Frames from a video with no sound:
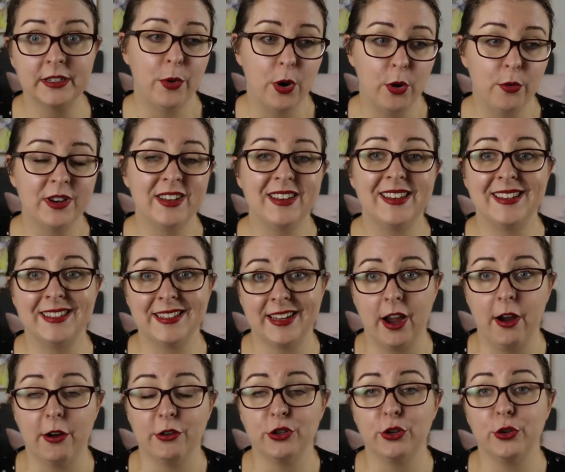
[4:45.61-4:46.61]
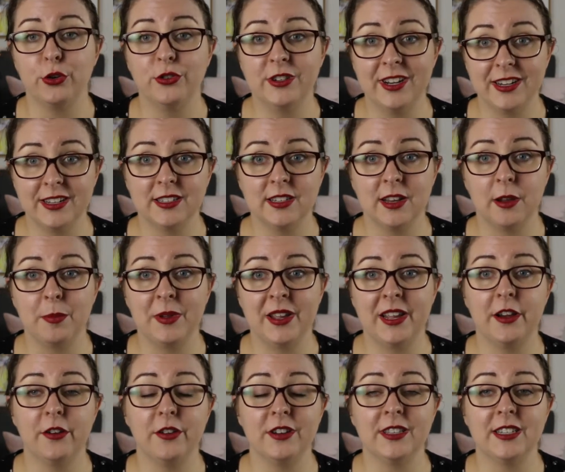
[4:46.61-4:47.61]
Bowen is a character who does
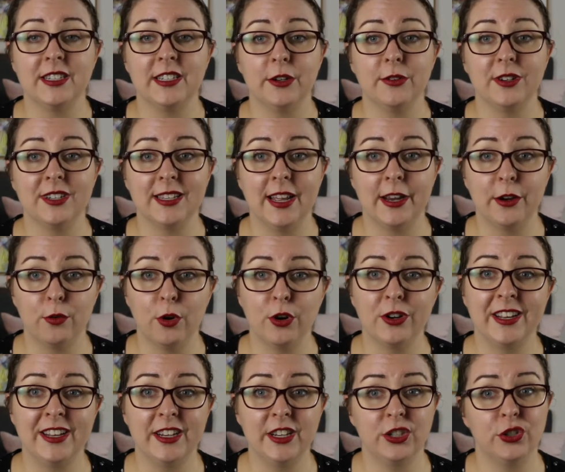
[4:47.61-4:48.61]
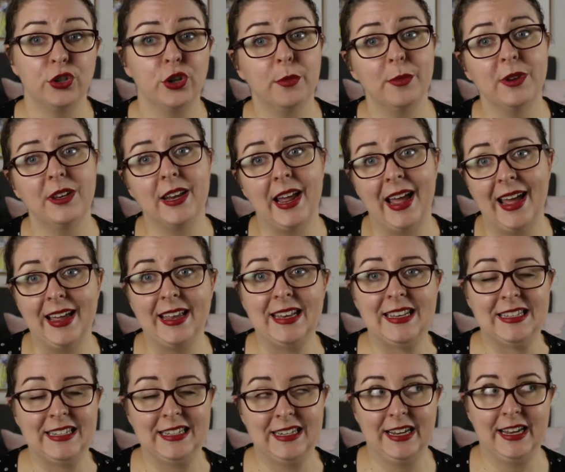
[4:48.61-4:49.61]
appear in the series later on. He is human
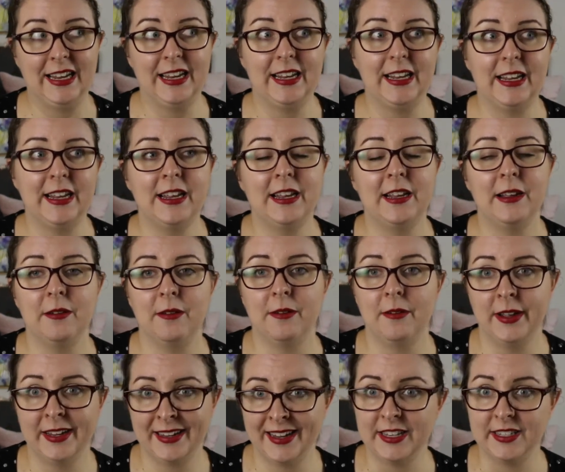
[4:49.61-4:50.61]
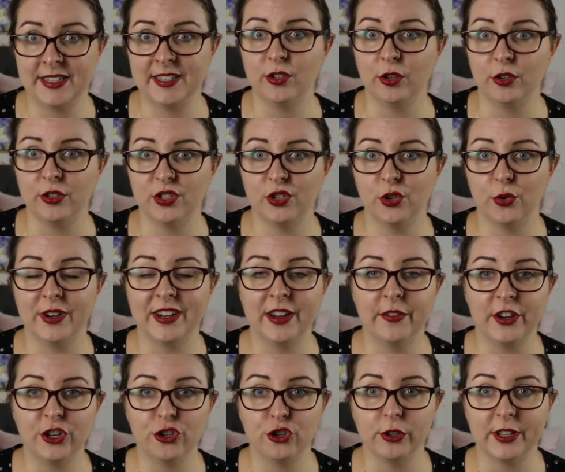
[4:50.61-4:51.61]
and he gets his own story
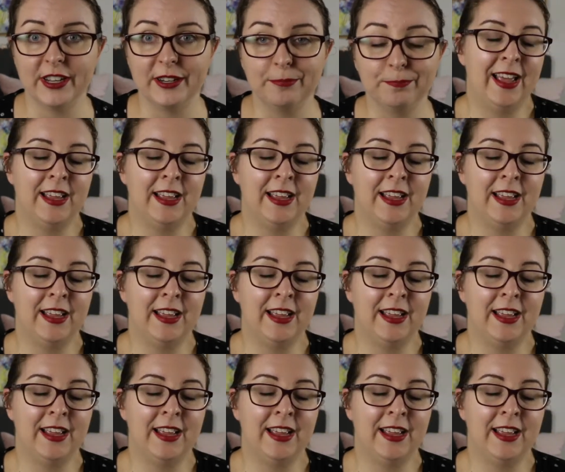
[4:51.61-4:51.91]
eventually.